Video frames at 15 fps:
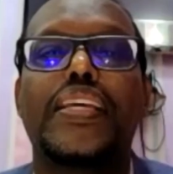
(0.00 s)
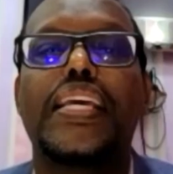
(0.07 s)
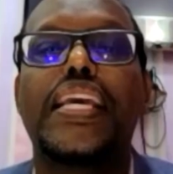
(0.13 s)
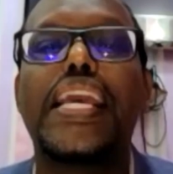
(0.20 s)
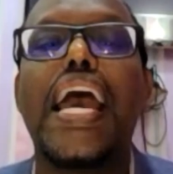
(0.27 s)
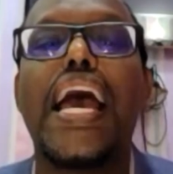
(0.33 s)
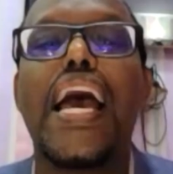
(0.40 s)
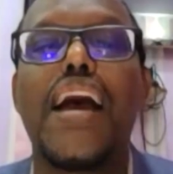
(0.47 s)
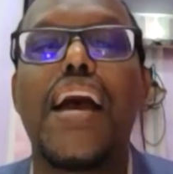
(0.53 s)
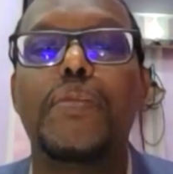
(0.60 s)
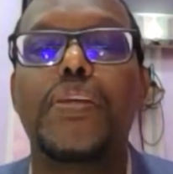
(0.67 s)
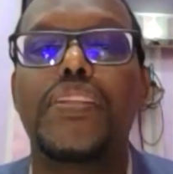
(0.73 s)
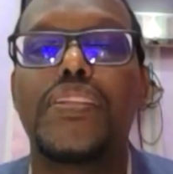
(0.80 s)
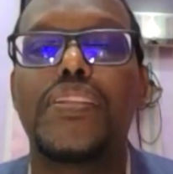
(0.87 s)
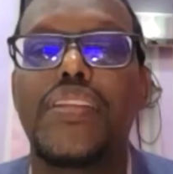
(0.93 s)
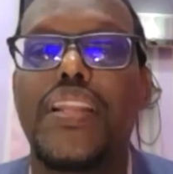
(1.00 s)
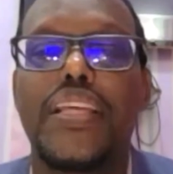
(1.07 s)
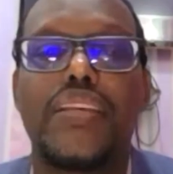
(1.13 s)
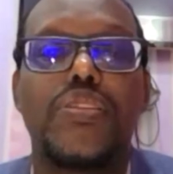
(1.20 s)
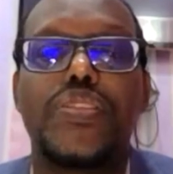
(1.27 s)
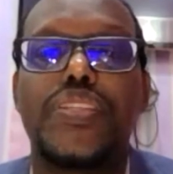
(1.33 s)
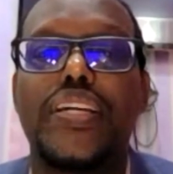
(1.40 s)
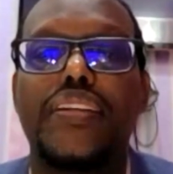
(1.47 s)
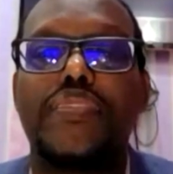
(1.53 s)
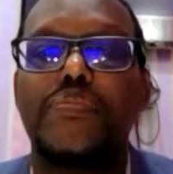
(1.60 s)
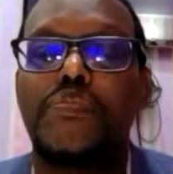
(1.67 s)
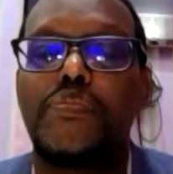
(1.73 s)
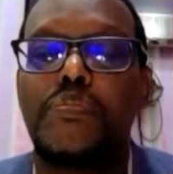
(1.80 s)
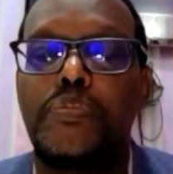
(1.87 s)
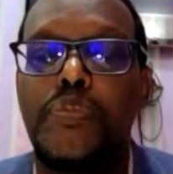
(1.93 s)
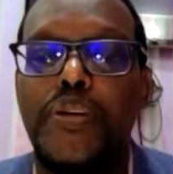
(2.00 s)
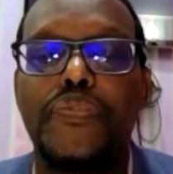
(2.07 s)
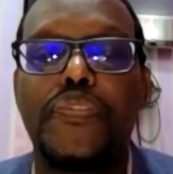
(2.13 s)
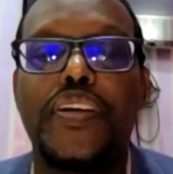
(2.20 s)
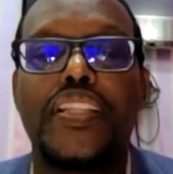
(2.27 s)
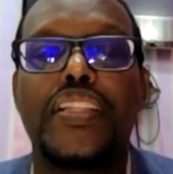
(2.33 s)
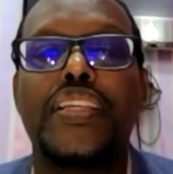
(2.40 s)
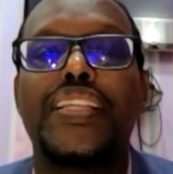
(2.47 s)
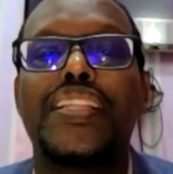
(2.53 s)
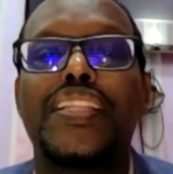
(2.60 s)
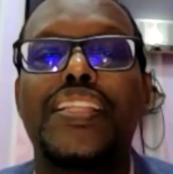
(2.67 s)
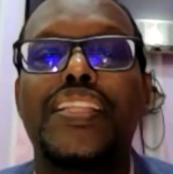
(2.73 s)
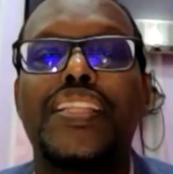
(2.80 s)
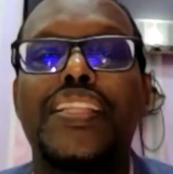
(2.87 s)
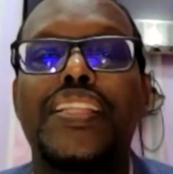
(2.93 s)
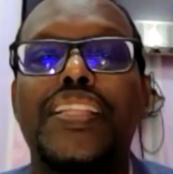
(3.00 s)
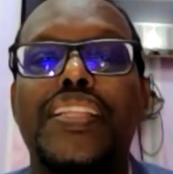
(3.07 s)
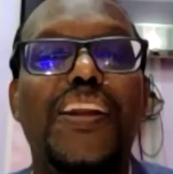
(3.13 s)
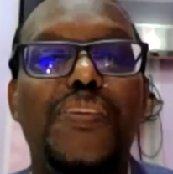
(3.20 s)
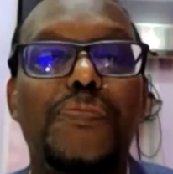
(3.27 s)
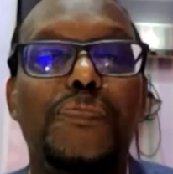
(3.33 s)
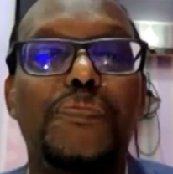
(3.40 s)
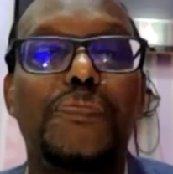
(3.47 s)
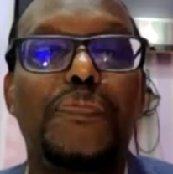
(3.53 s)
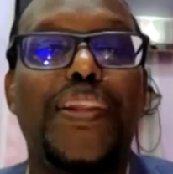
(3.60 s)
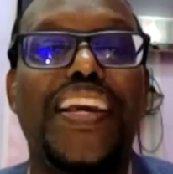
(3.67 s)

Yeah, I mean, like you said perfectly, there are a lot of